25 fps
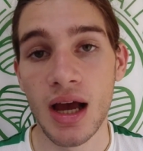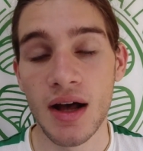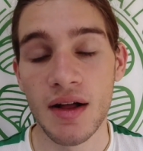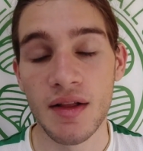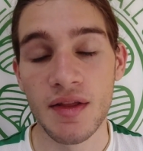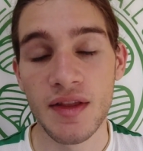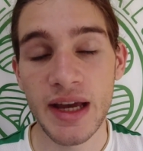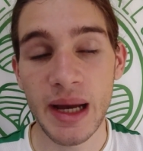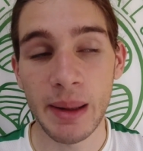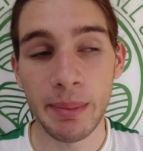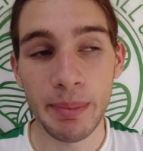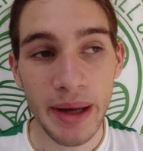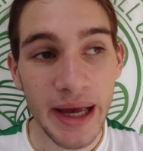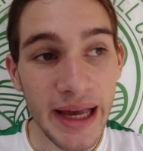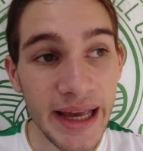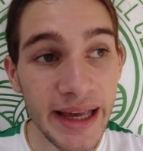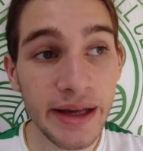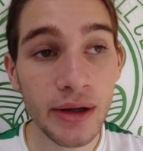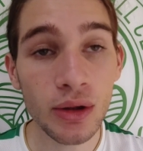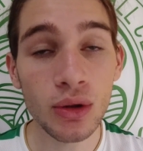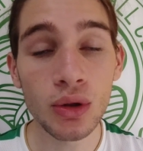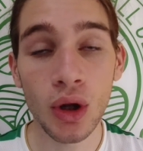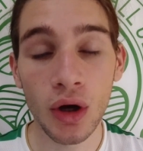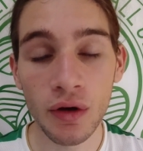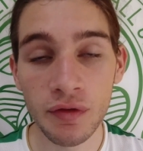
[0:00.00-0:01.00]
the
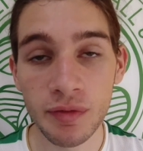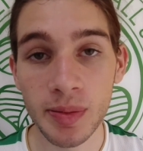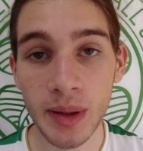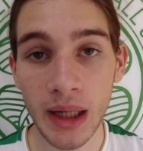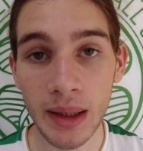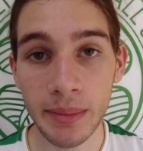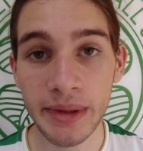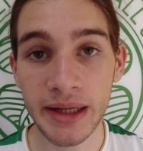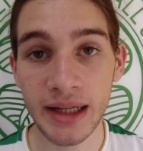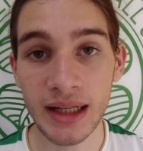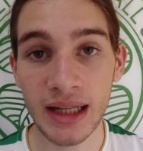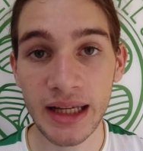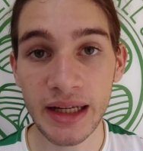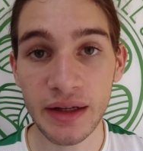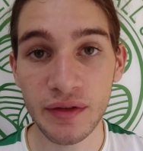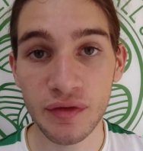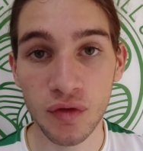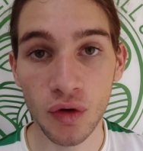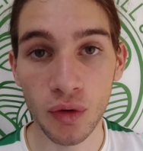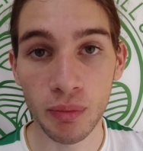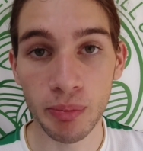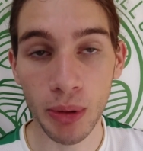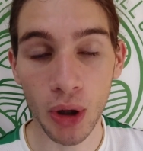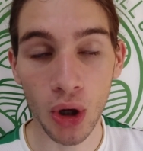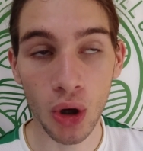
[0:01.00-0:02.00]
appeal of Premier League
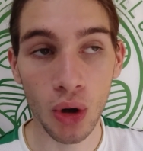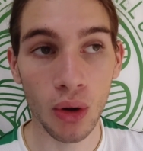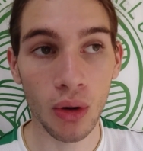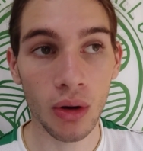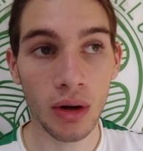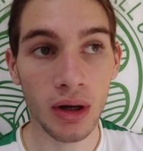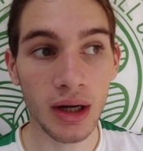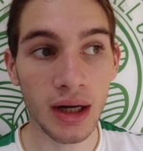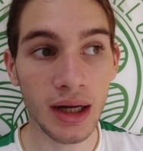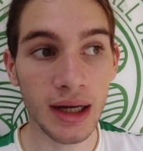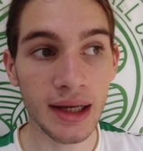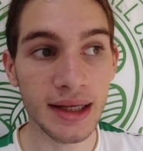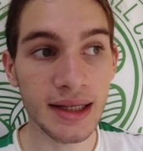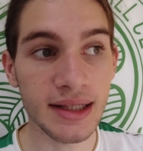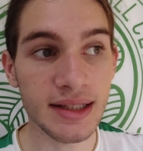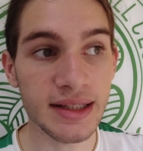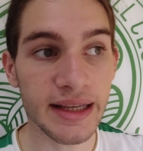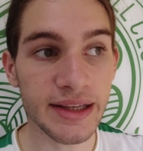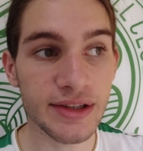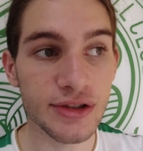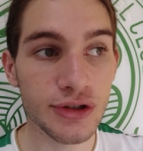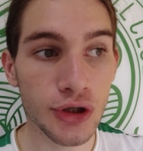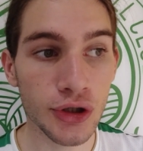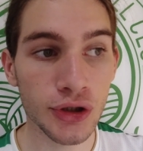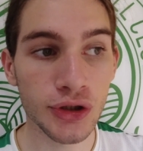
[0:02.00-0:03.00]
football
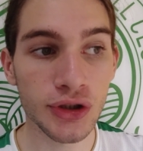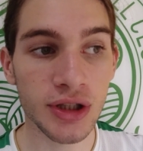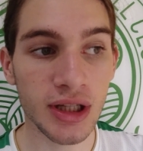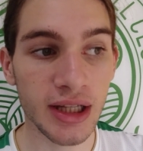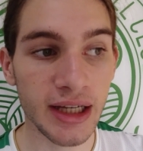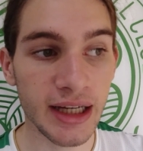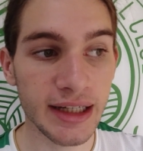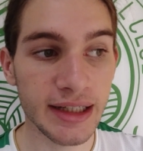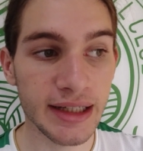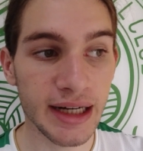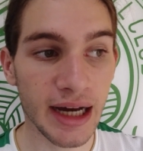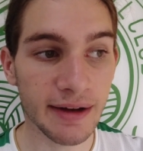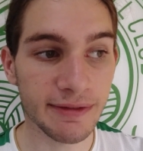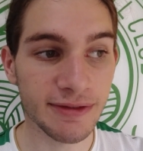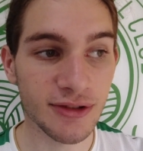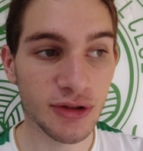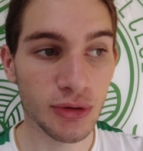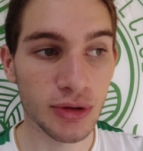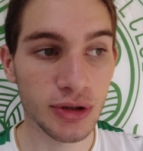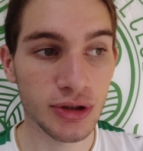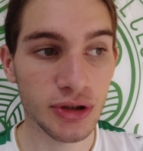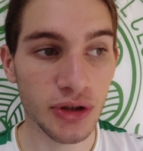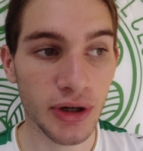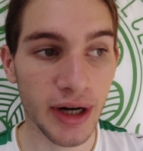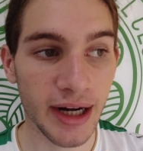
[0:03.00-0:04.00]
is usually enough
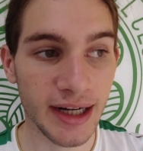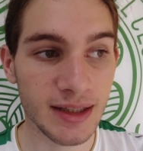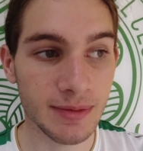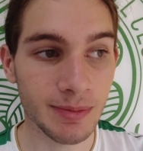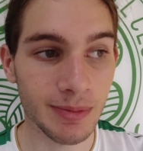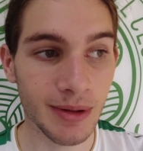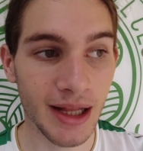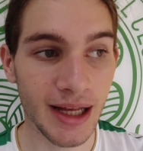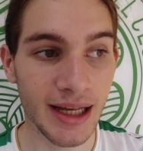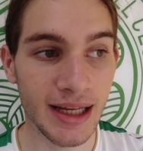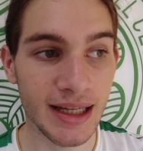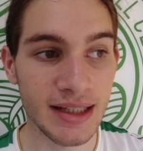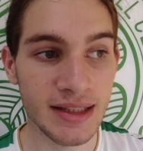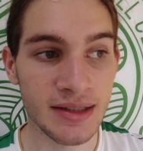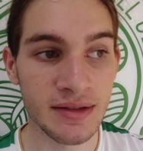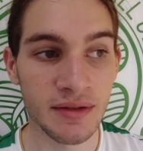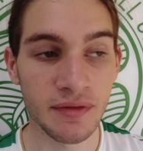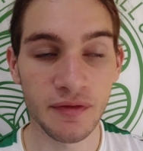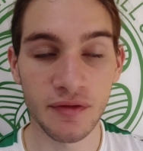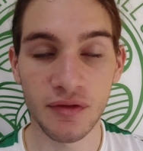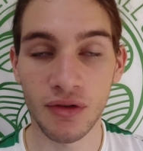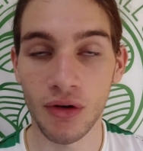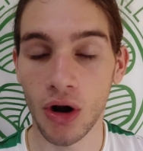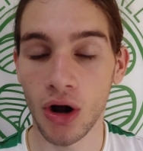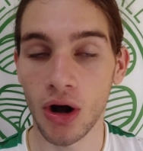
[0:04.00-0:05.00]
to attract players
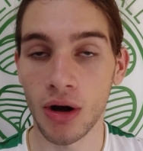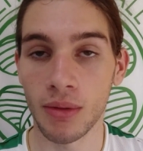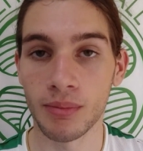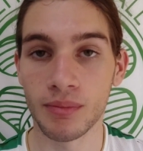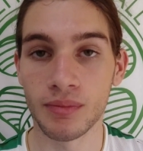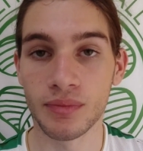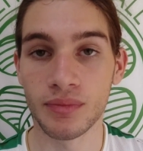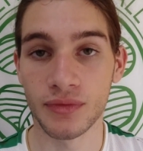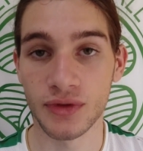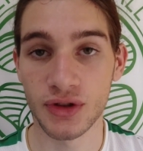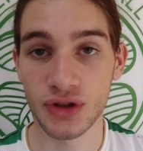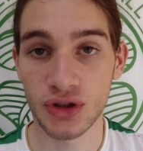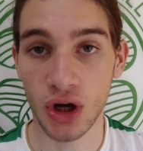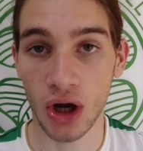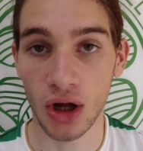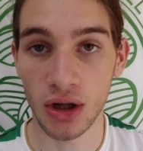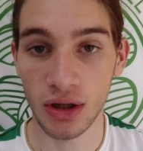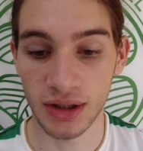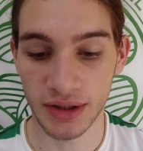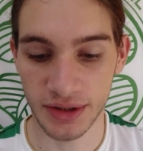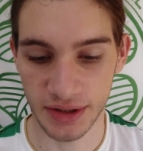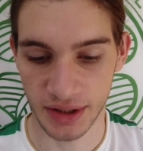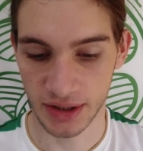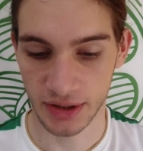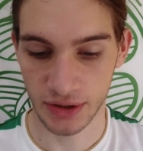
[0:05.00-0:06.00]
from
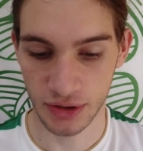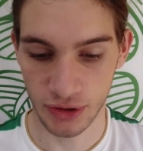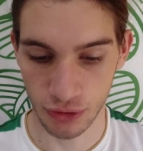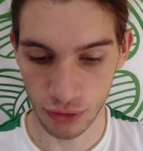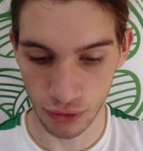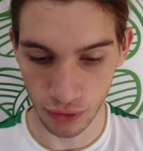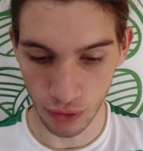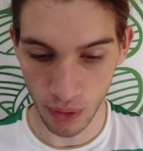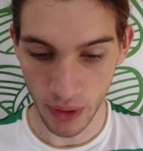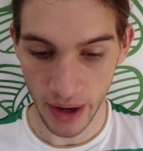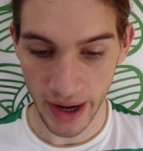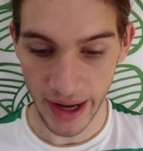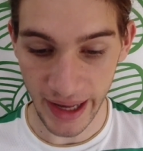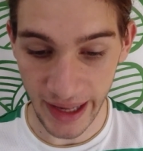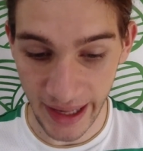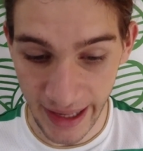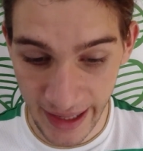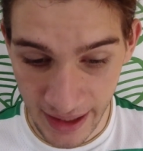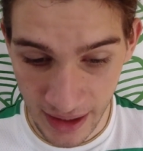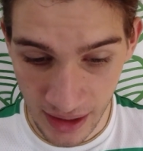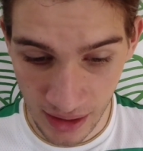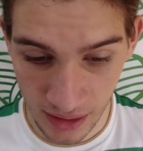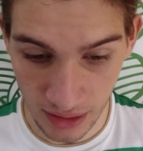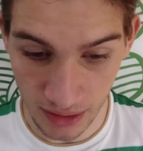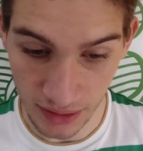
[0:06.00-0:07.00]
Scotland to
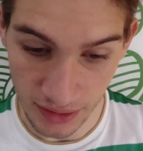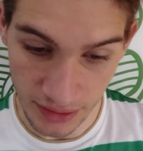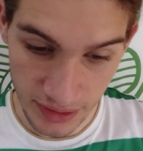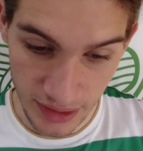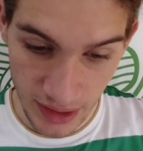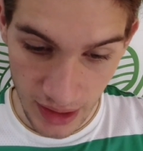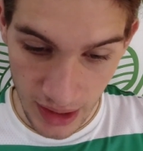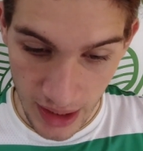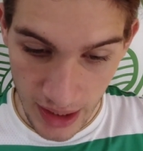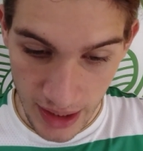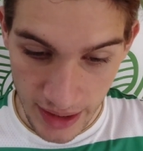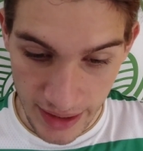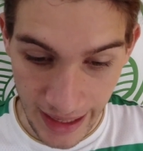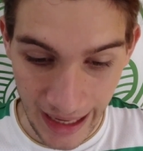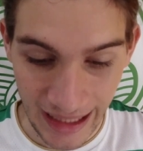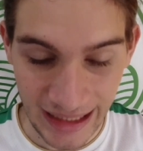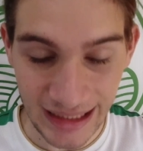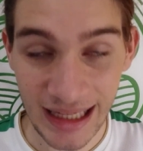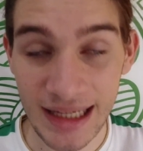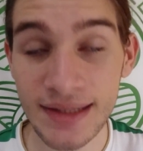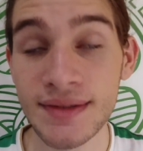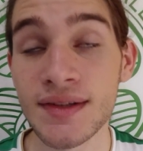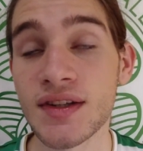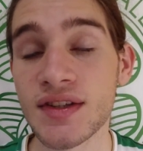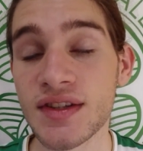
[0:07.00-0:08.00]
England. Now,
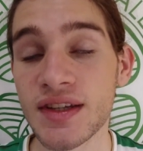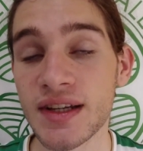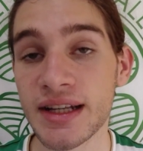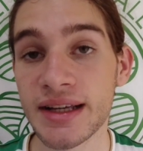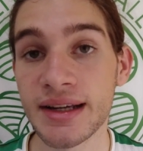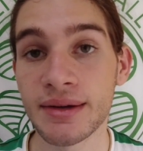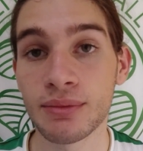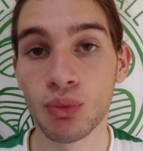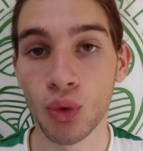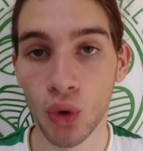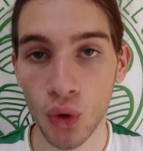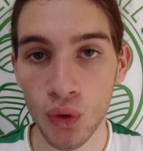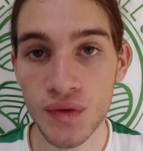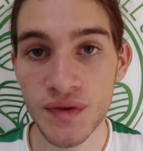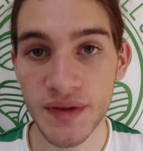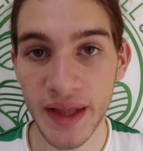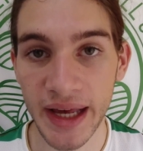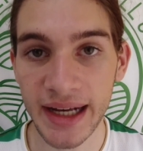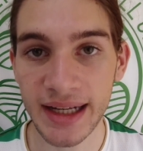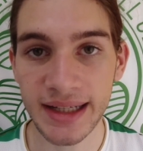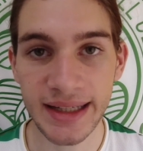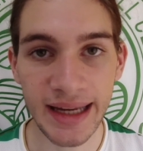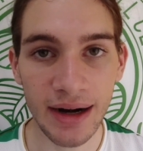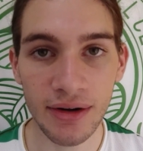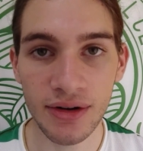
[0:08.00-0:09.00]
Leicester City and Wolves,
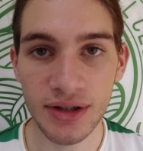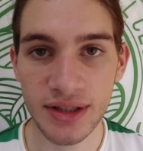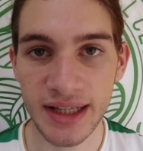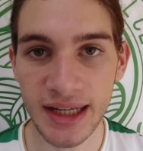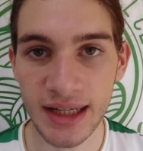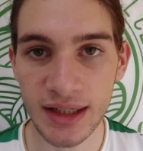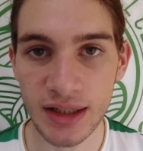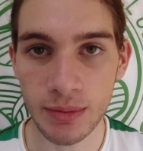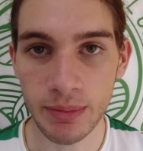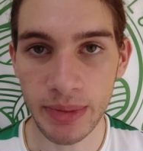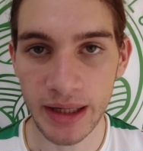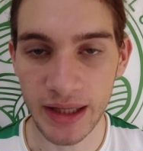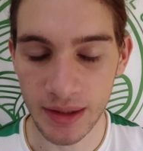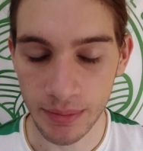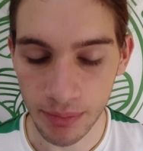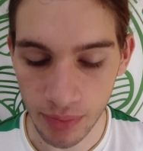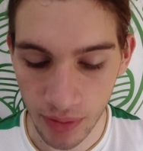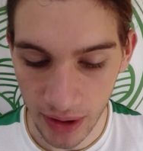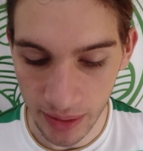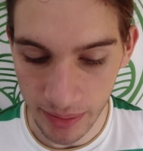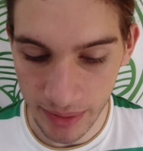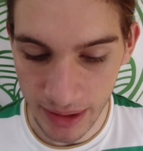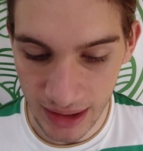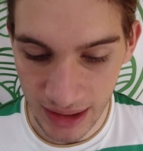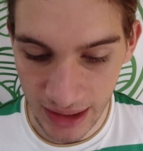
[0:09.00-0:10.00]
they are guaranteed to be in the
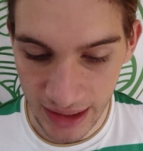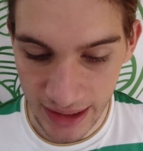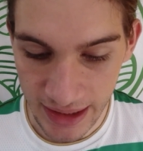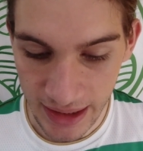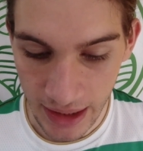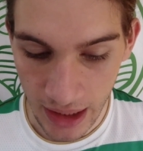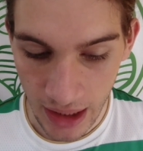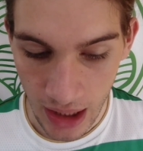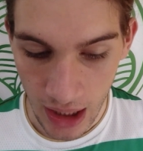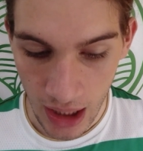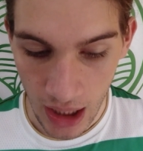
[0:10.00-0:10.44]
Premier League.